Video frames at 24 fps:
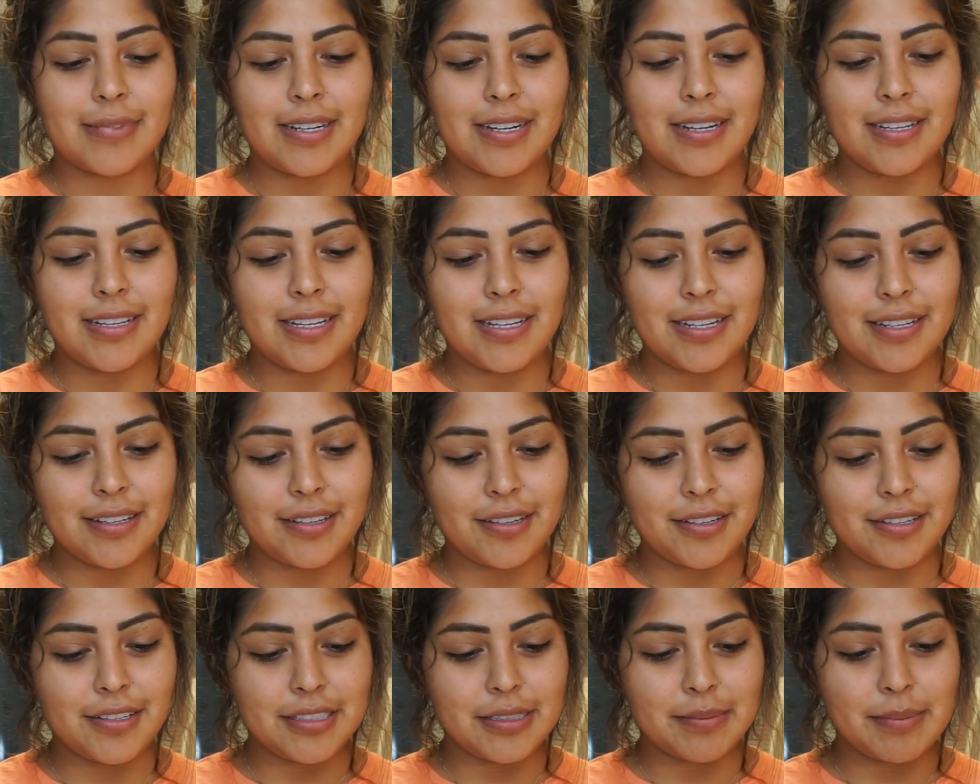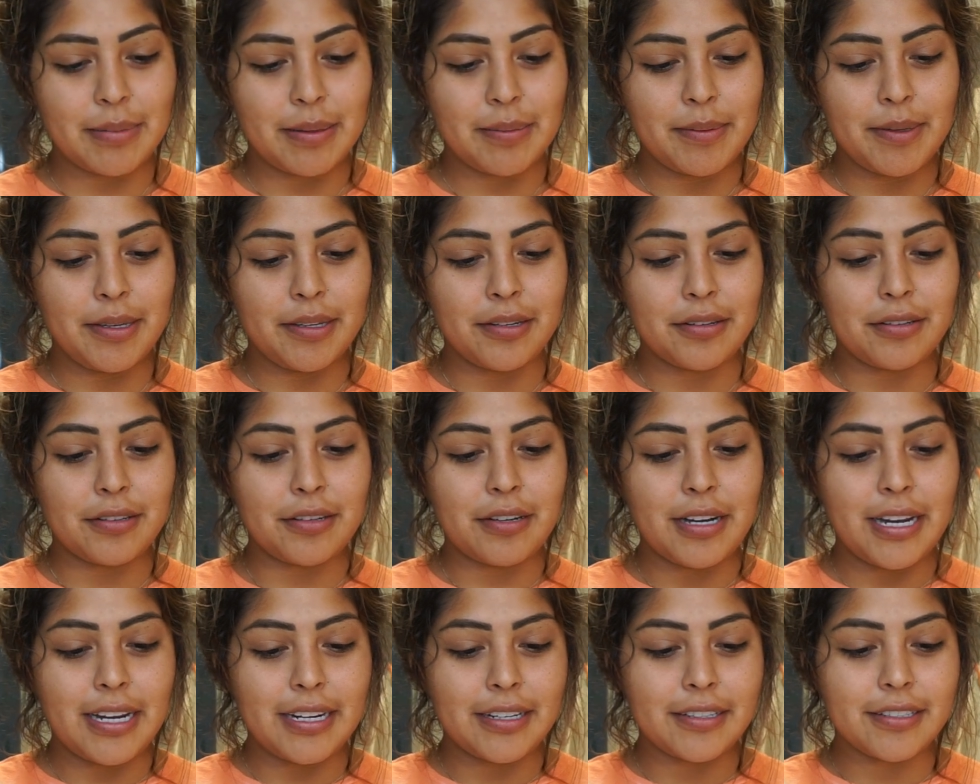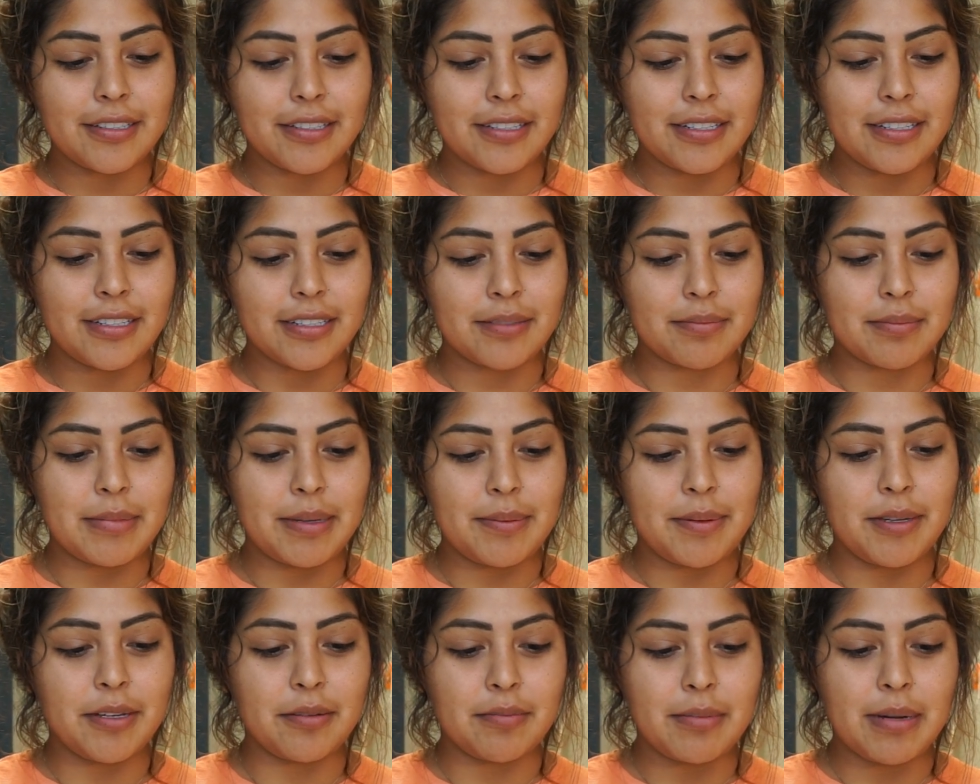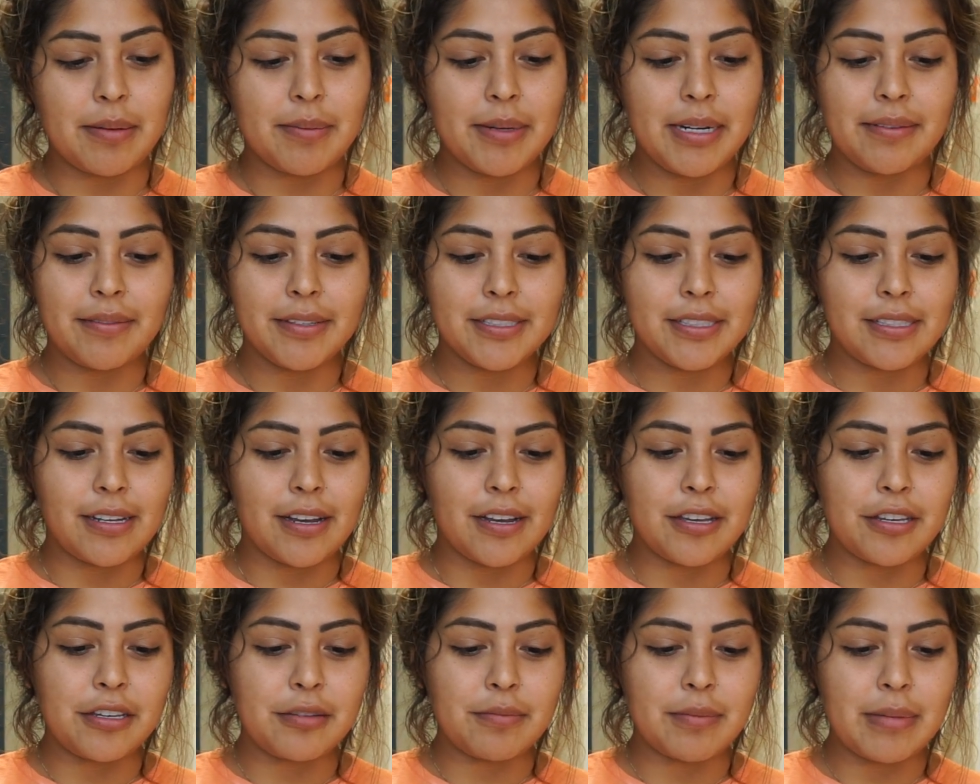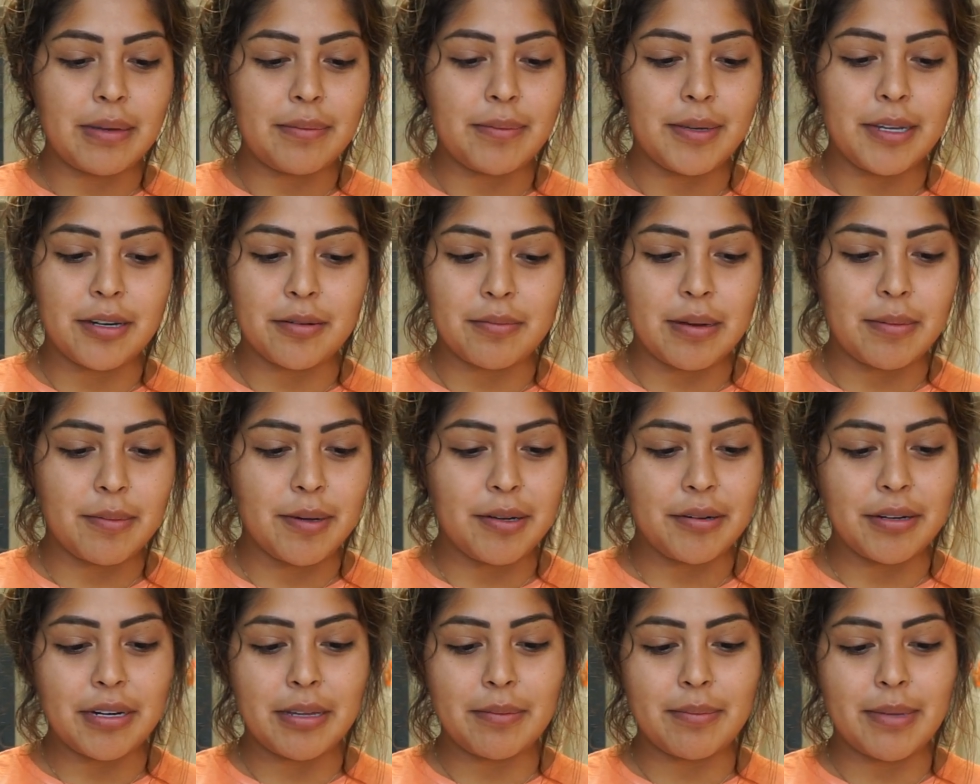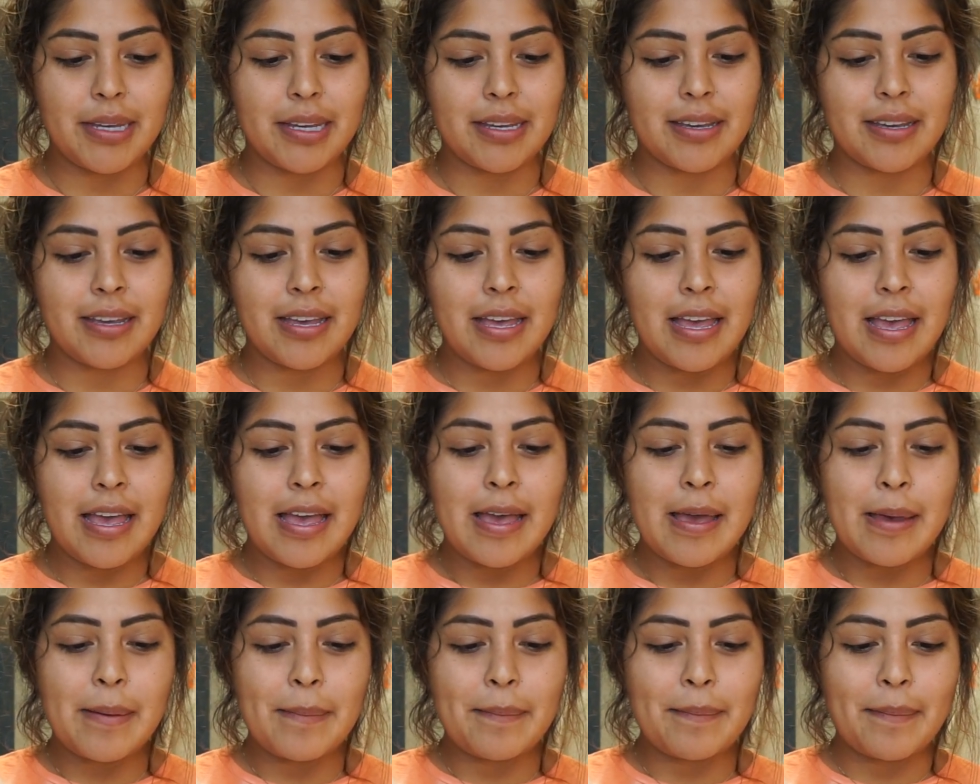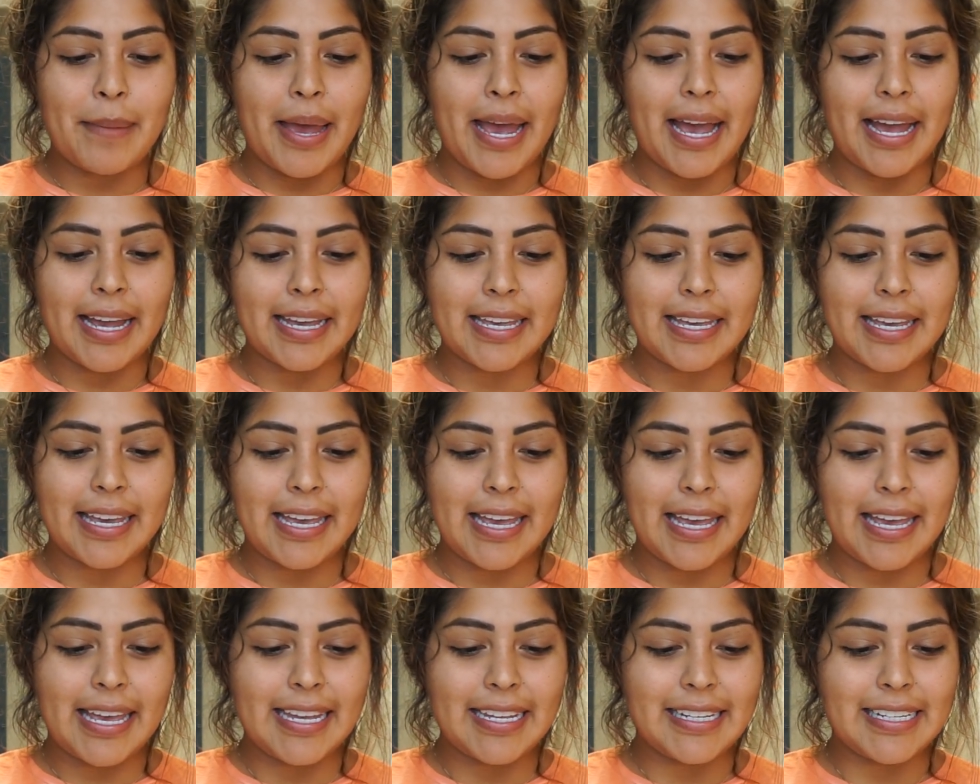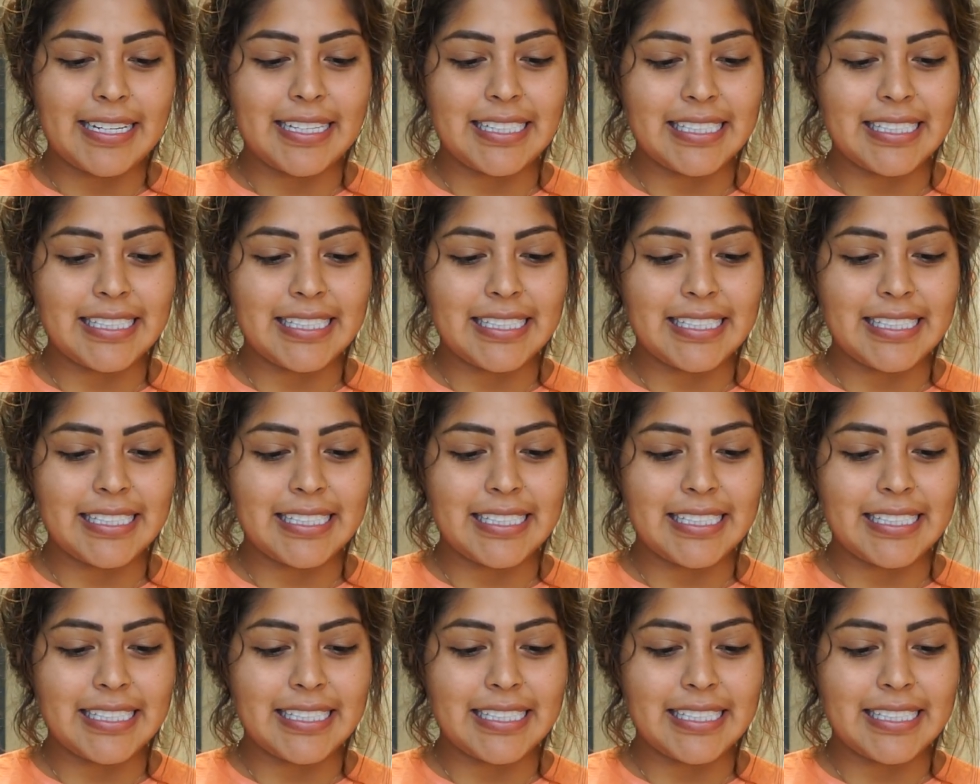A lot of girls, maybe you don't know how to cook. Maybe your mama never taught you. Maybe your mama only make mac and